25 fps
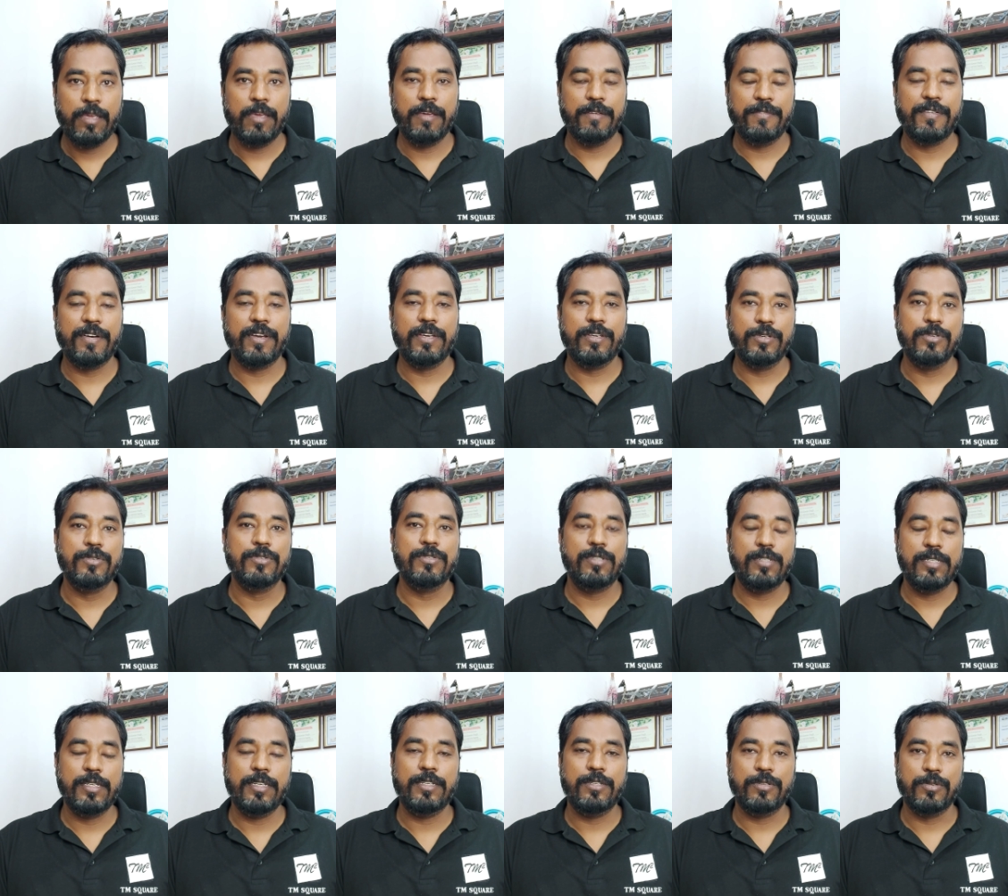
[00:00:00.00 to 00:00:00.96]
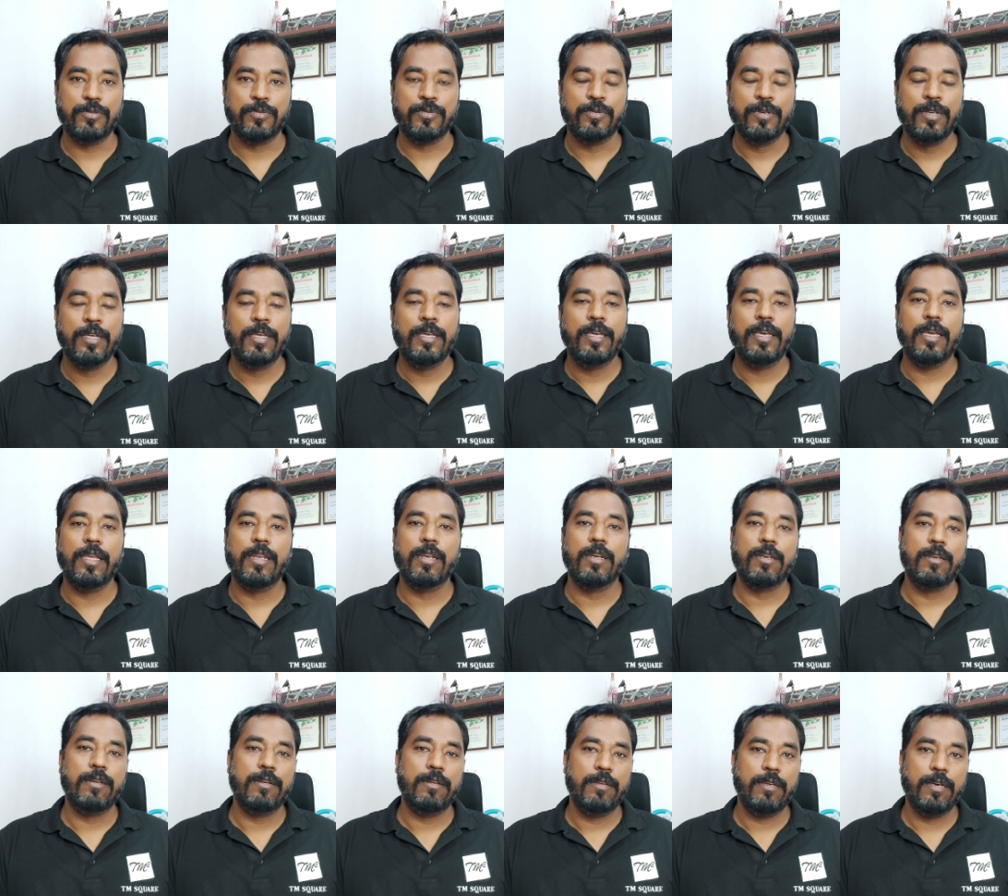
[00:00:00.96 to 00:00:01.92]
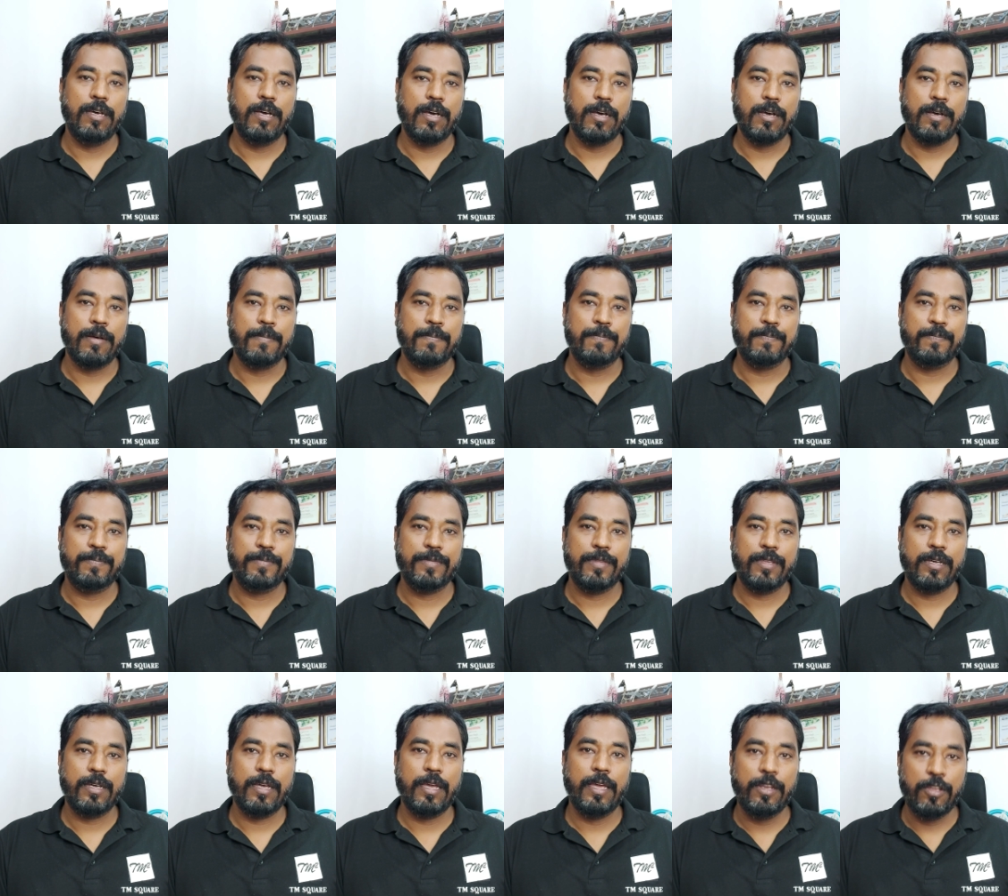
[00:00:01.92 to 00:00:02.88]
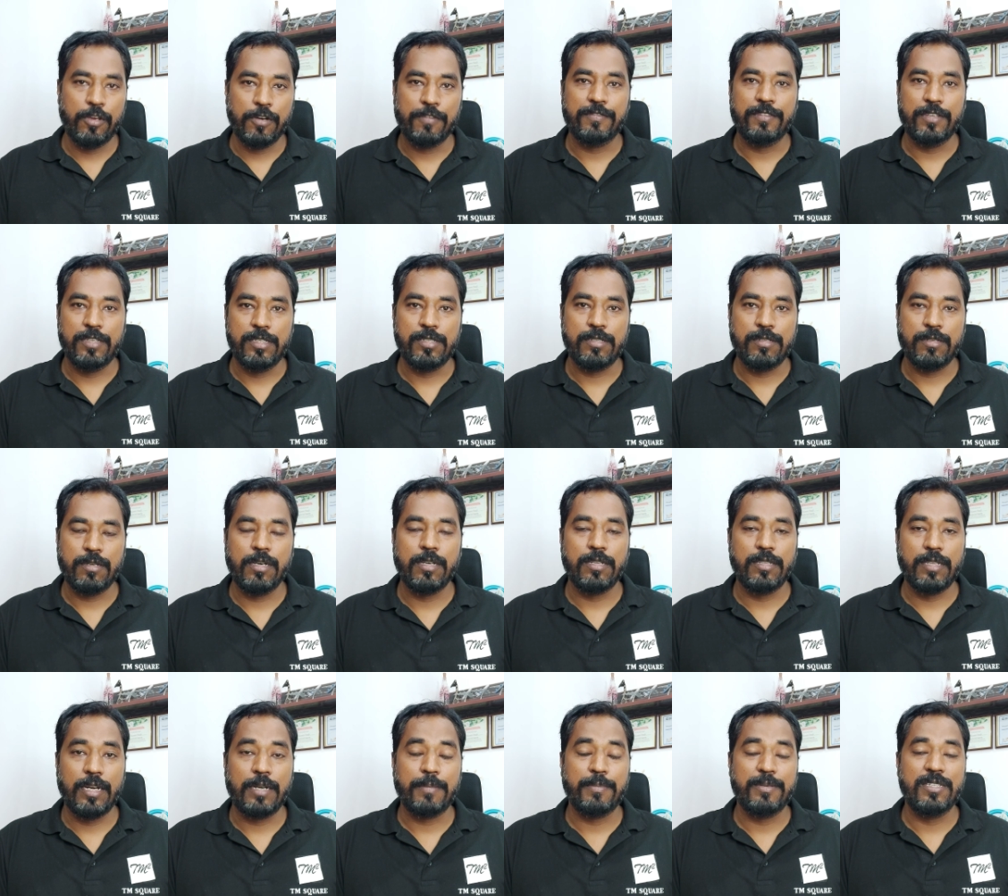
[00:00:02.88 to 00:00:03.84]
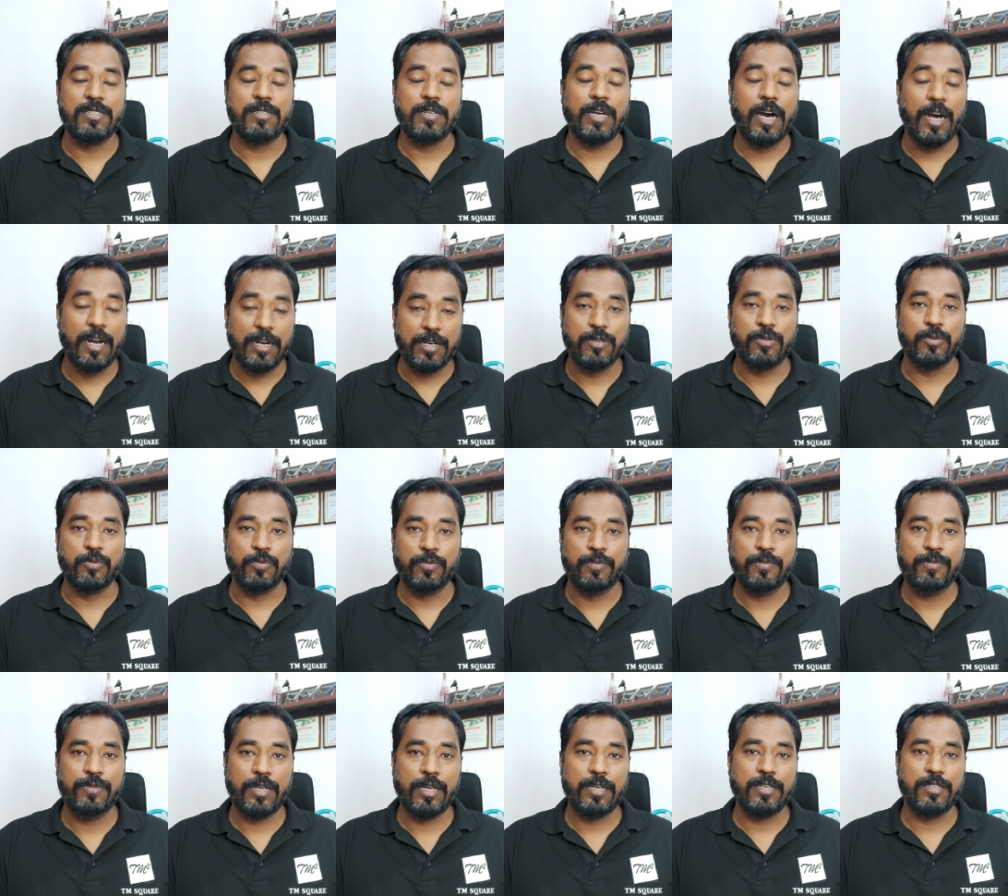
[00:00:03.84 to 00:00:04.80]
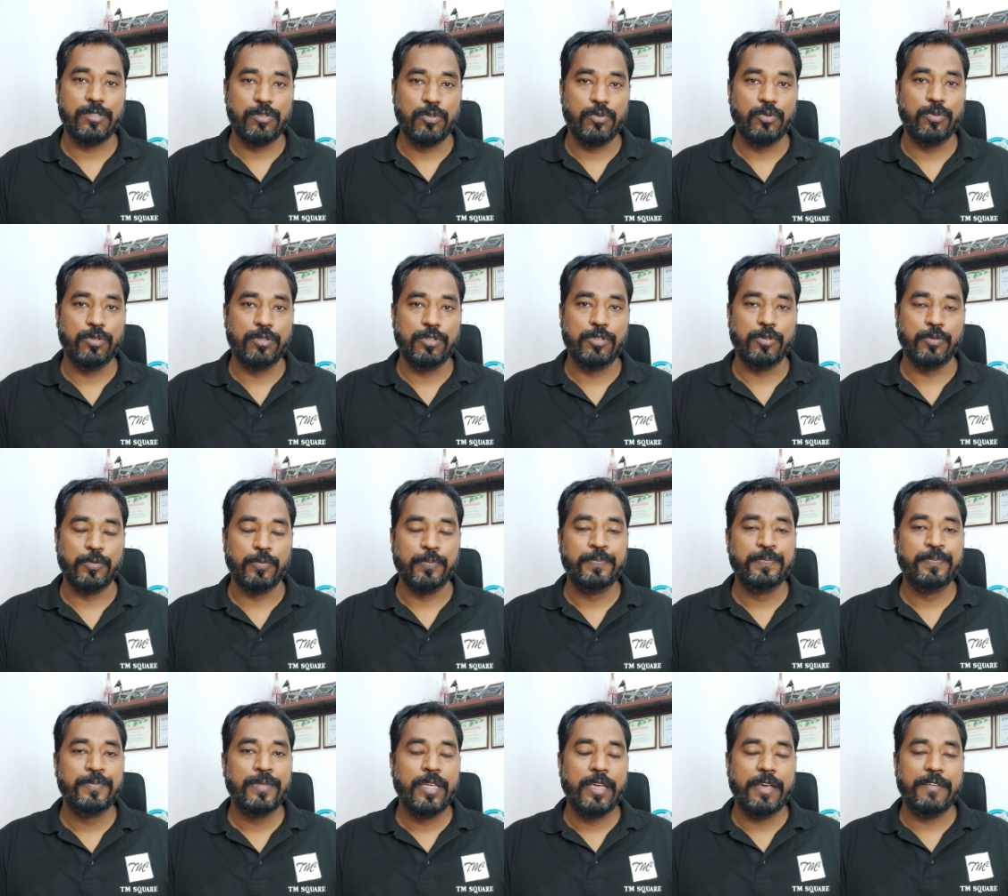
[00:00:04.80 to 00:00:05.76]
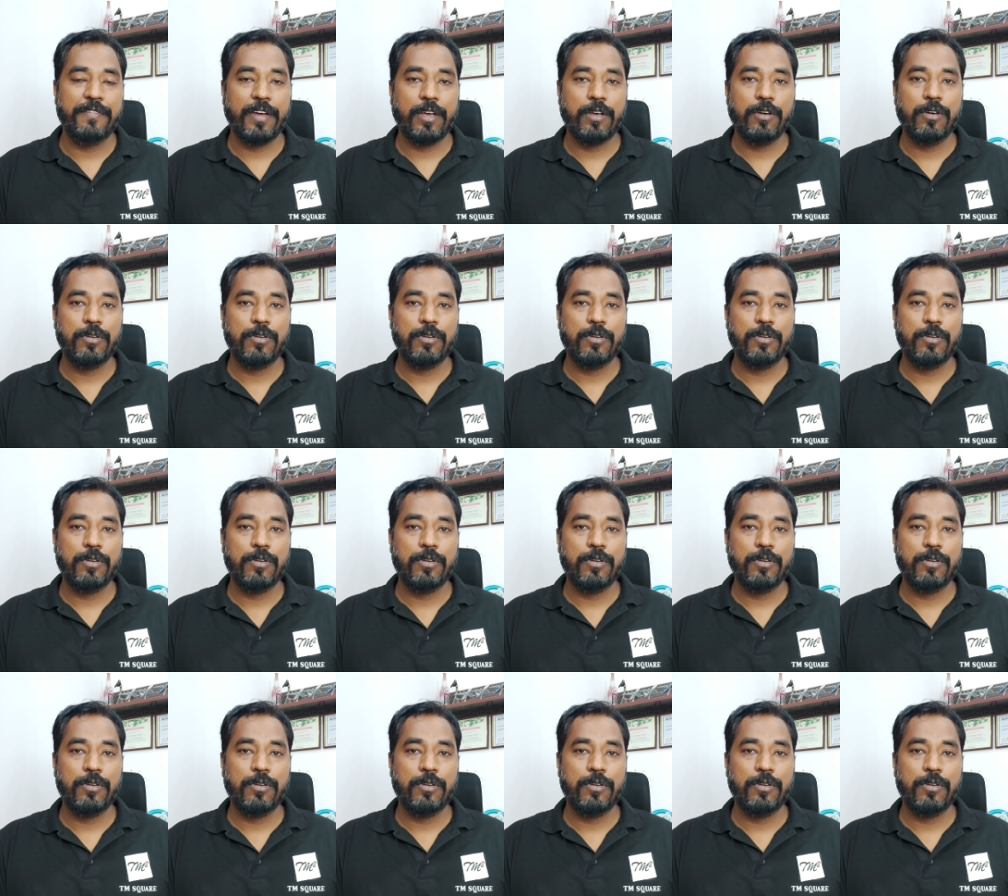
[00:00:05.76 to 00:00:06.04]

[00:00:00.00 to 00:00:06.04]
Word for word: If I use C two in uh, any of these, uh, that means R two, that is rule two. If I